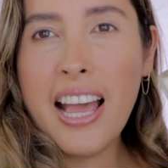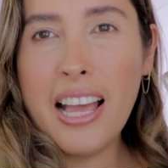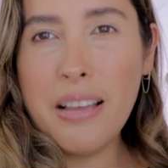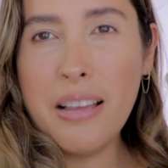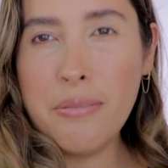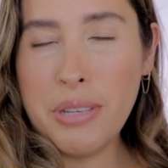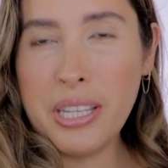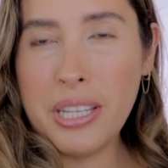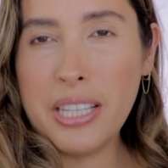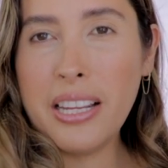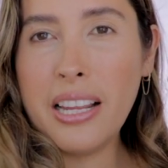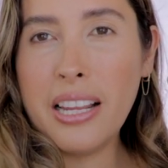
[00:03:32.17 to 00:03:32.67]
I
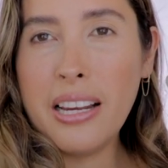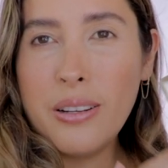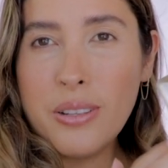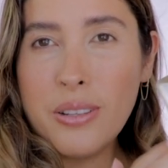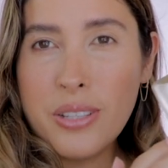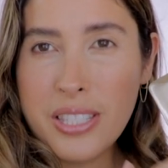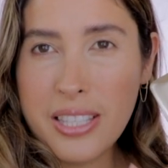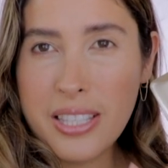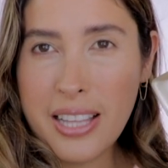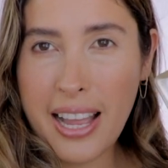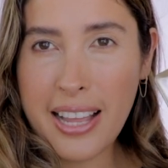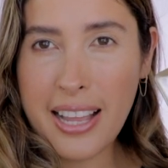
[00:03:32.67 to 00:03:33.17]
mean, it
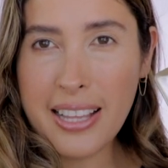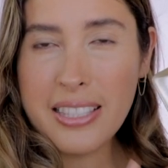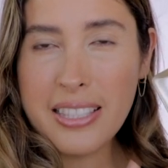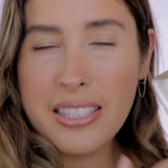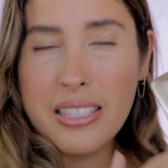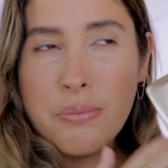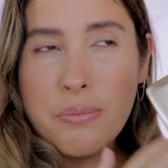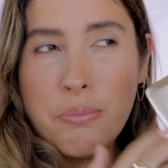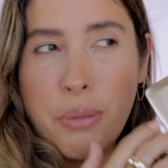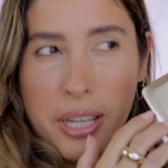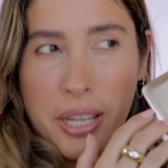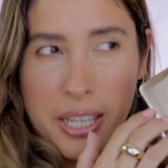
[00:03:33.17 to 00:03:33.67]
looks
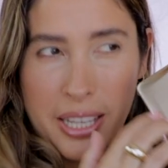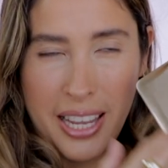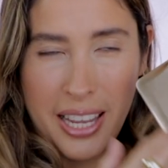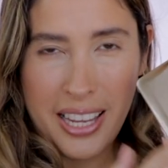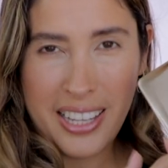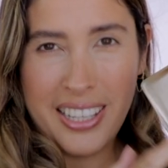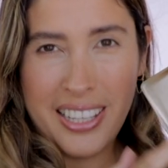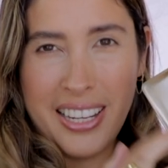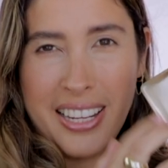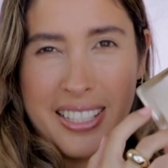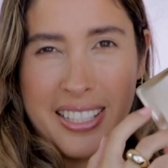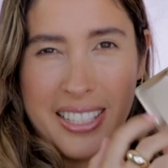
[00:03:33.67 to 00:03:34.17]
nice, but
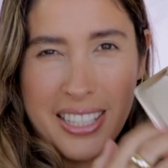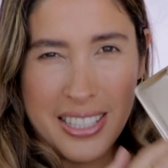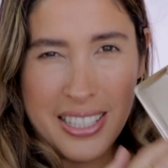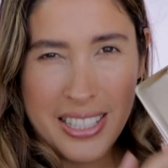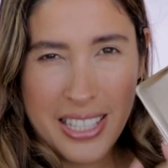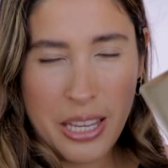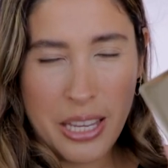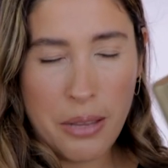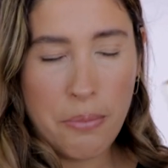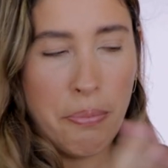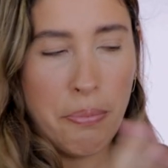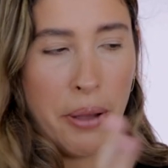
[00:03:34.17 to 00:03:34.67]
yet it's a
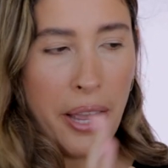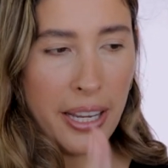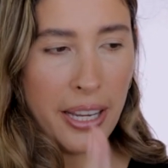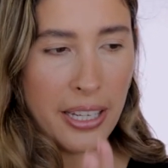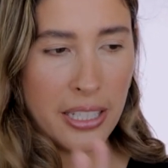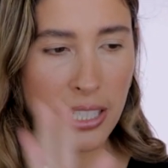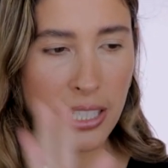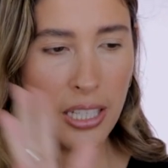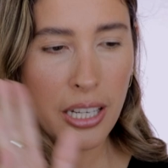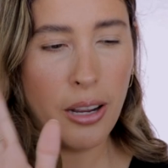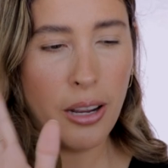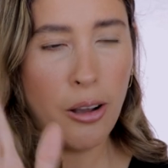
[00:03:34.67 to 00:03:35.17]
tin
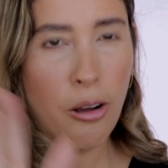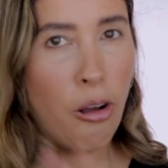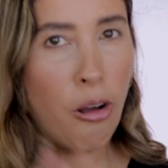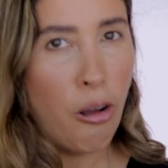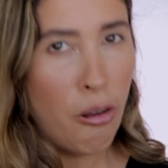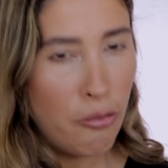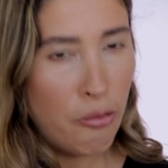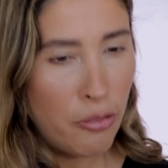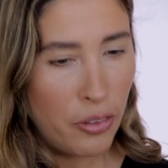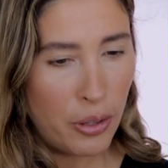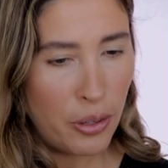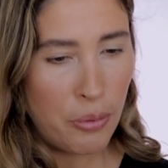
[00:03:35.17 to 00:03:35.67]
packaging.
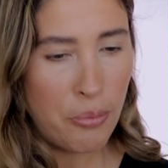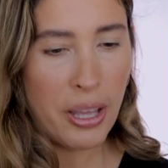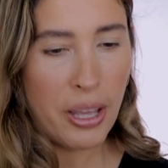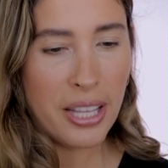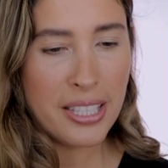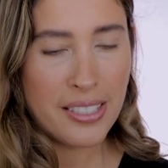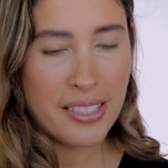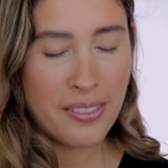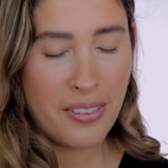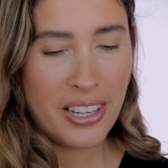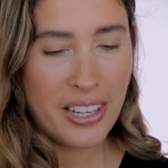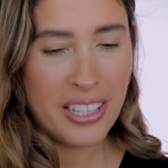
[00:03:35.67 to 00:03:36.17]
Hopefully
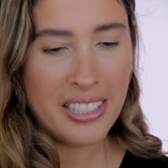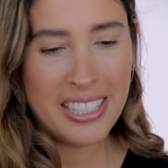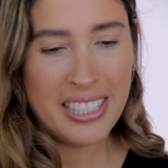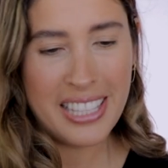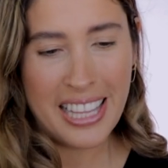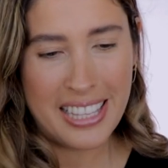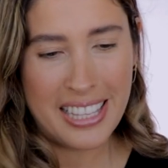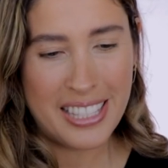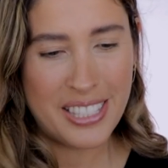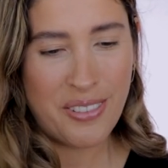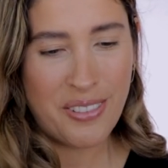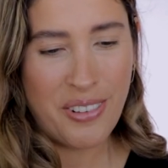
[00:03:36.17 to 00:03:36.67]
makes the right
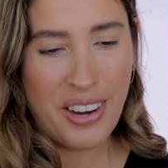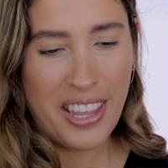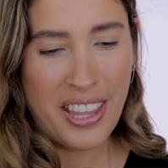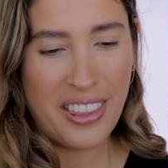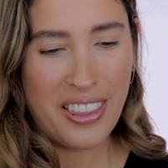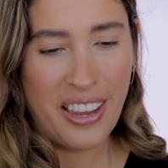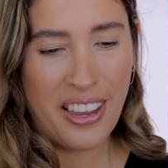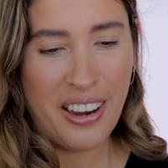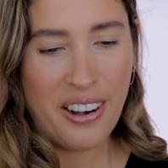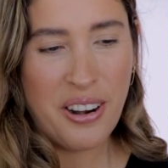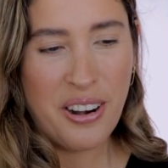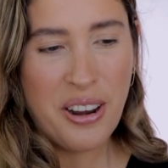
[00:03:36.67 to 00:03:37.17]
sense right
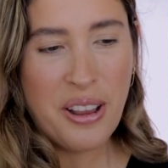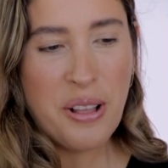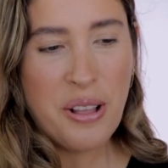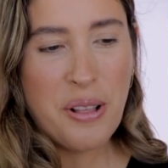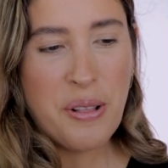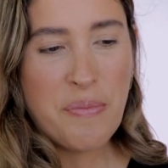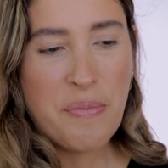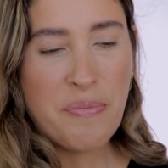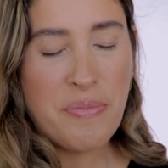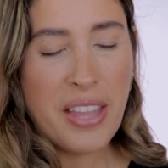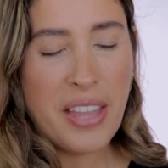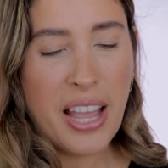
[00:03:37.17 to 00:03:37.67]
there.
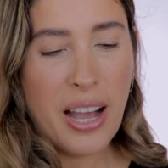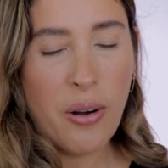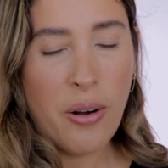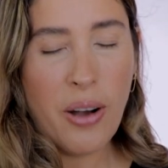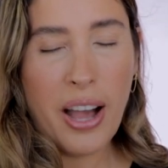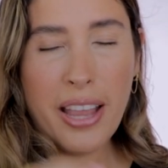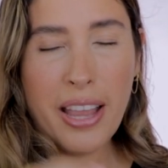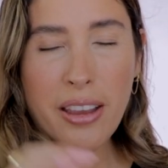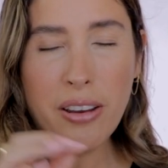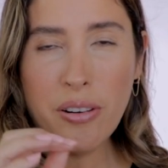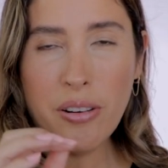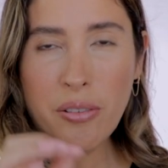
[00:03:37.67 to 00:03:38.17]
Now,
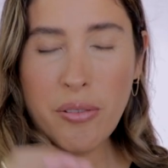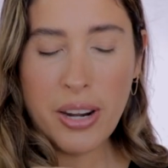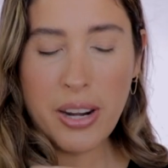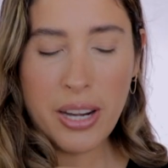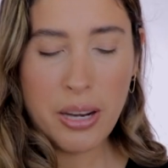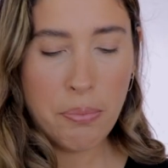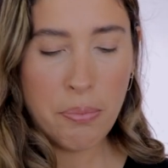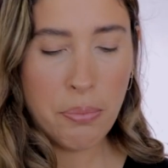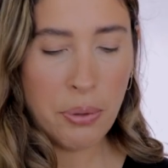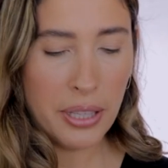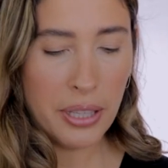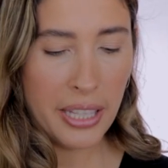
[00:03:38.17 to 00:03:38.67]
I
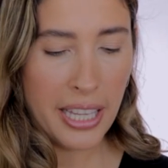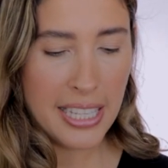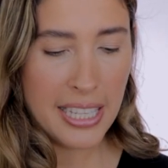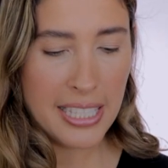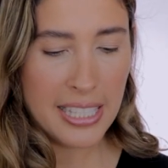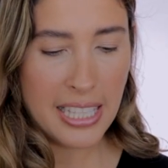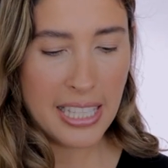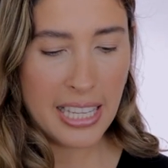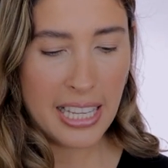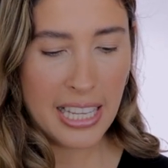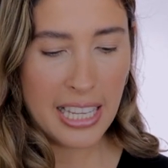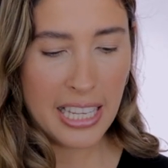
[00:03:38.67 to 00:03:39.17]
already
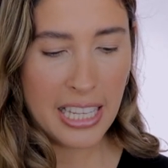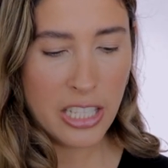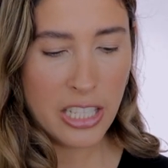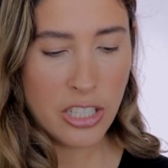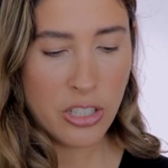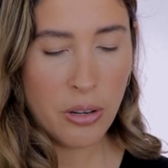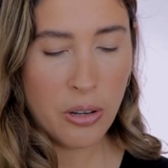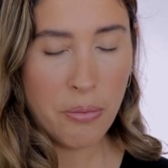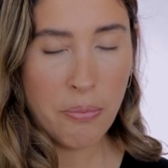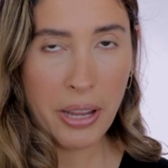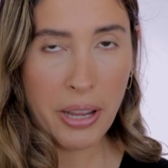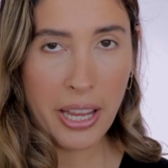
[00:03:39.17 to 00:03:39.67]
placed
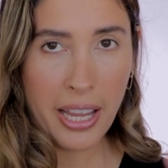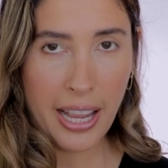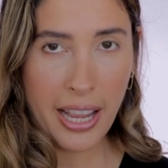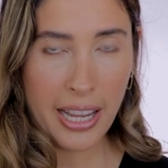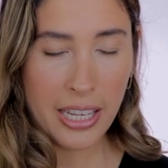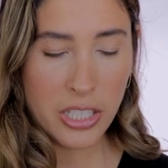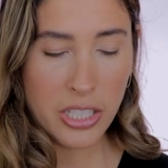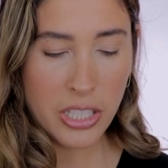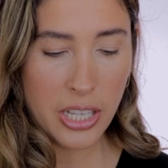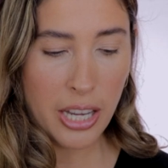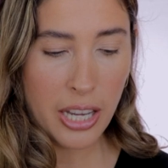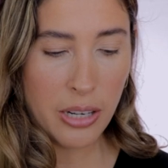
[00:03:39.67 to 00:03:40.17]
each of my
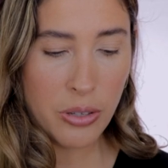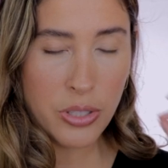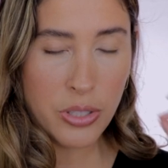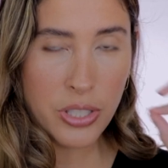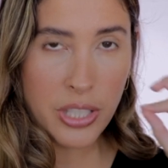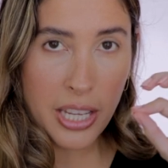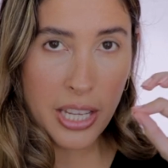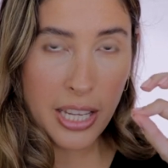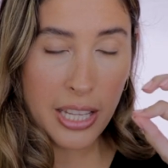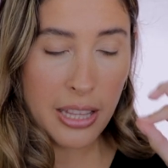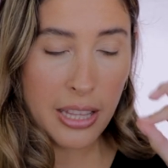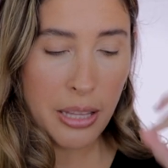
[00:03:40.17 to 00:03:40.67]

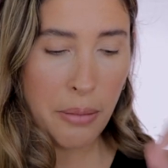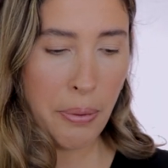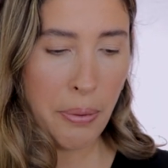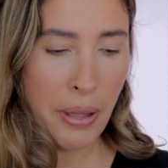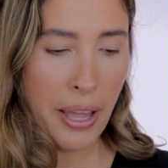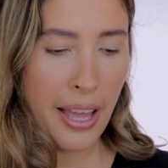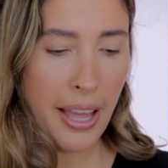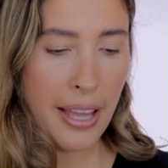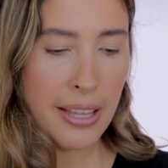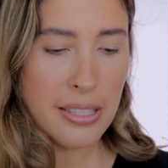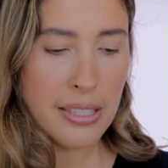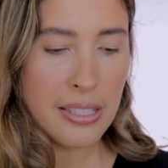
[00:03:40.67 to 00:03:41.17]
eyeshadows in the
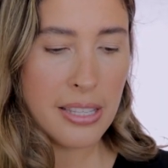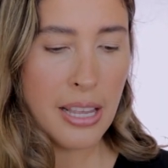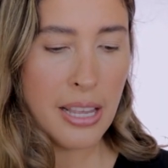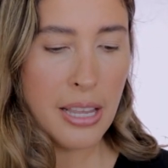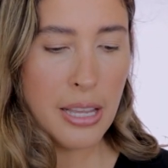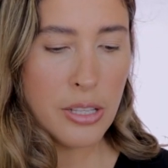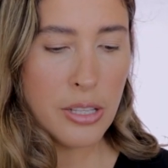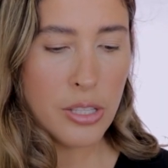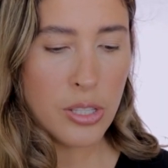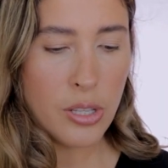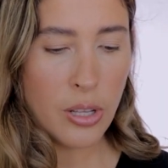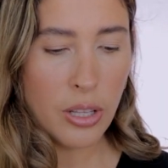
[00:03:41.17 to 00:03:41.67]
pans,
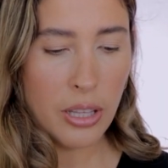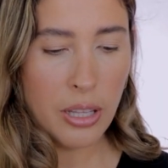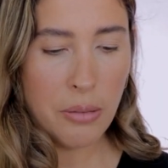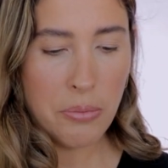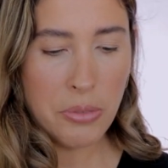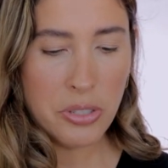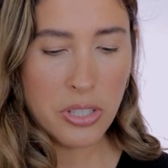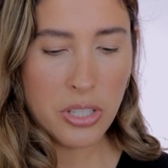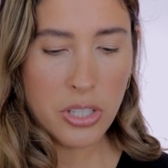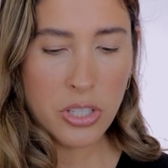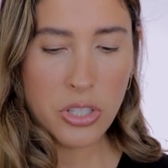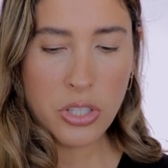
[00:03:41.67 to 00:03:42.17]
so let
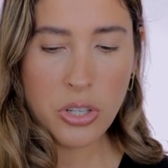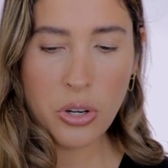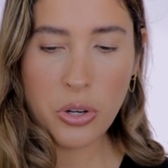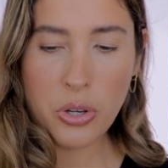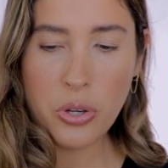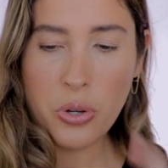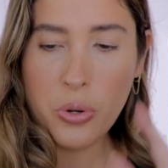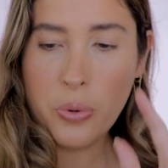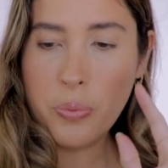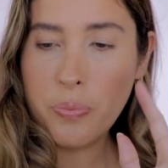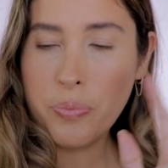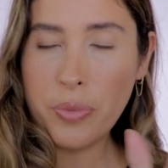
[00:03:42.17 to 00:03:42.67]
me just show
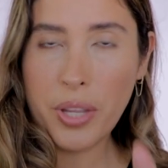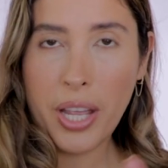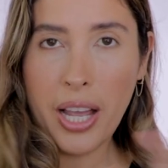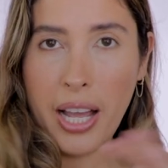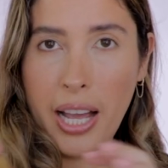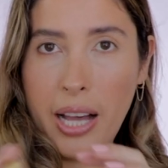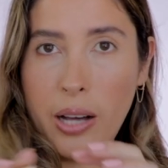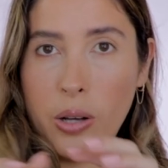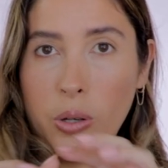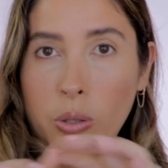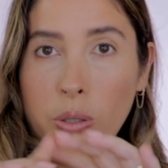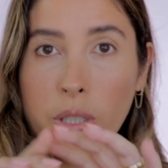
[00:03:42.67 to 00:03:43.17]
you
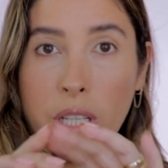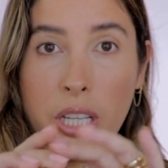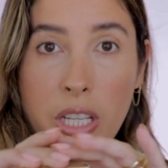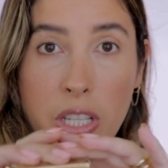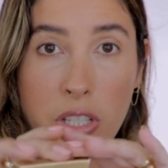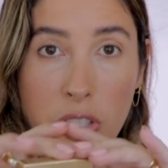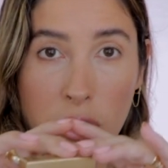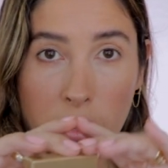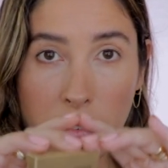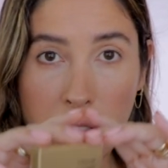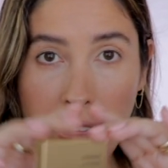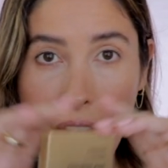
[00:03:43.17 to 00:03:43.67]
how
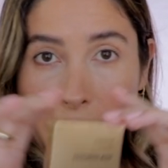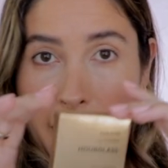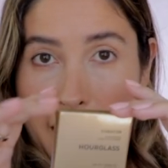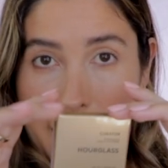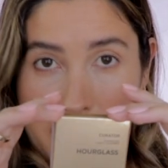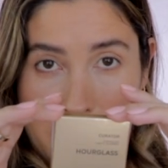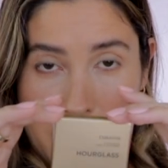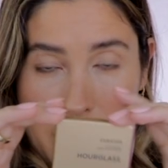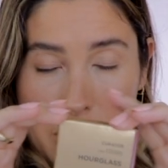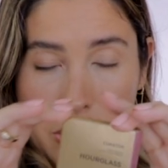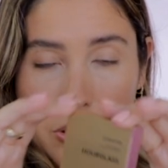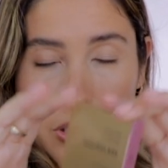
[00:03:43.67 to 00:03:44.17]
each of the
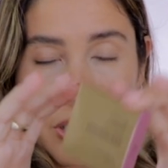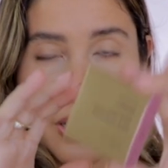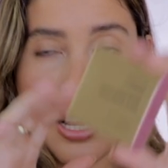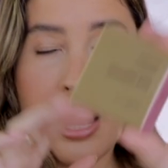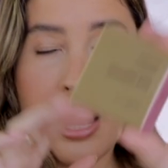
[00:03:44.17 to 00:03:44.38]
eyeshadows